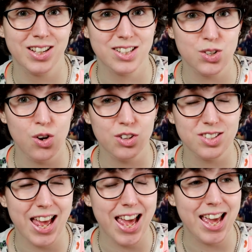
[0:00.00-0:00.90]
it's
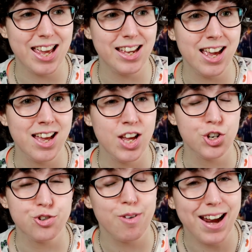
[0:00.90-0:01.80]
not a
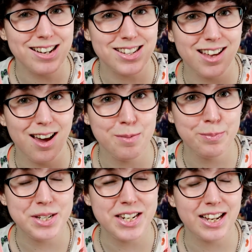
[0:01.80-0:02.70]
trait that I'm
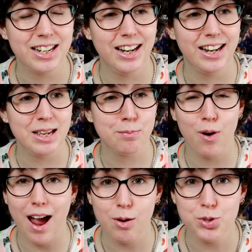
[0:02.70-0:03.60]
particularly
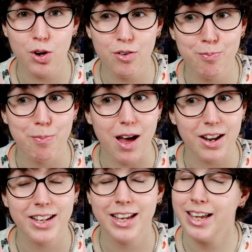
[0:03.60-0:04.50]
proud of,
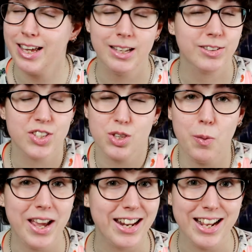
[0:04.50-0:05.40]
but it's the
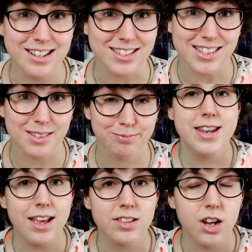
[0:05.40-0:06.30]
way it is.
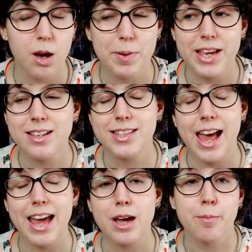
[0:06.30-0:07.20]
Next up is
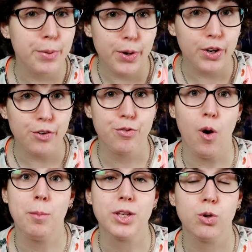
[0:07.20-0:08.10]
a book
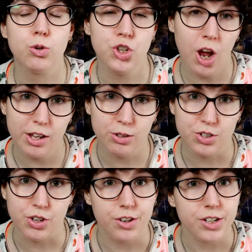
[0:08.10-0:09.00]
from your
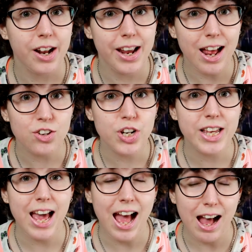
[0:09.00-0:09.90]
childhood, and I
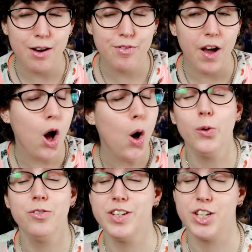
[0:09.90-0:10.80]
actually have a
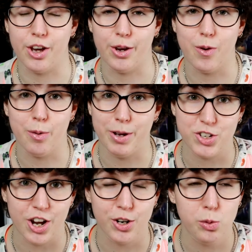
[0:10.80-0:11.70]
whole video on my
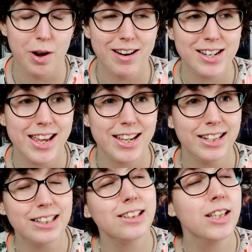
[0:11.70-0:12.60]
channel where I take
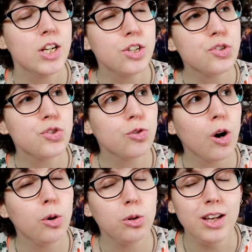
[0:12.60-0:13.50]
a little
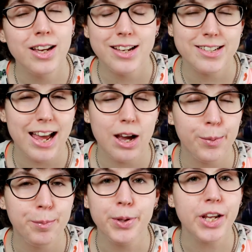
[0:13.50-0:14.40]
stroll
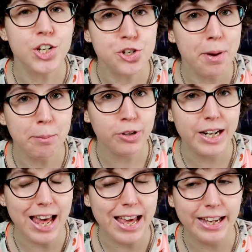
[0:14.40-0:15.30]
down bookish memory
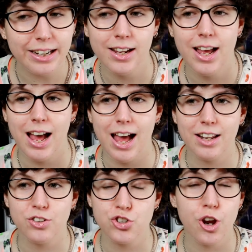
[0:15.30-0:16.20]
lane
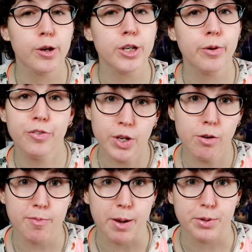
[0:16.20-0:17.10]
and show you a
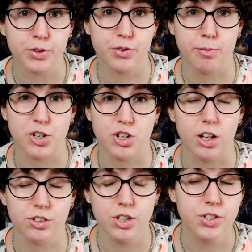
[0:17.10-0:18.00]
few of my books from my
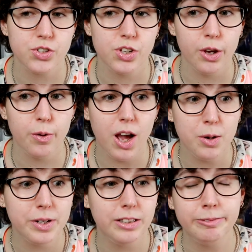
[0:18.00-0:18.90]
childhood, so I
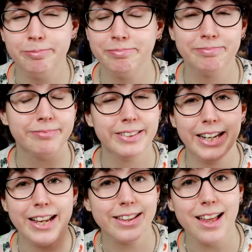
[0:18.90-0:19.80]
will
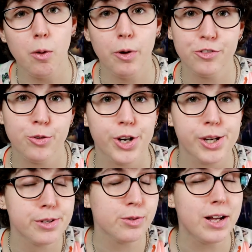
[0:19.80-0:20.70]
link that one for
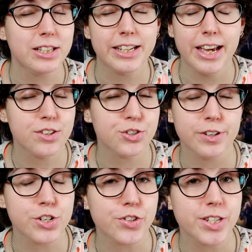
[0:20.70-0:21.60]
you as well in case you're
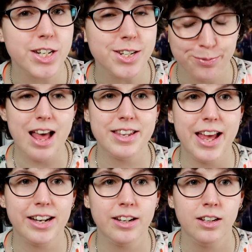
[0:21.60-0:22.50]
interested. And
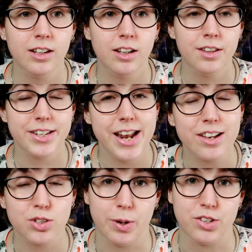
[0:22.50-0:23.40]
then the
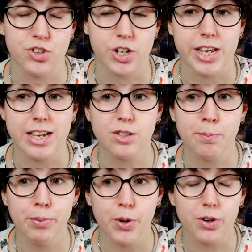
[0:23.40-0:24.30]
next question is a
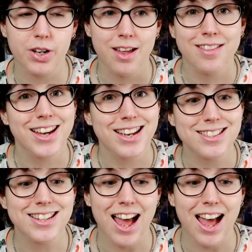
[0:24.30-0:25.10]
book that isn't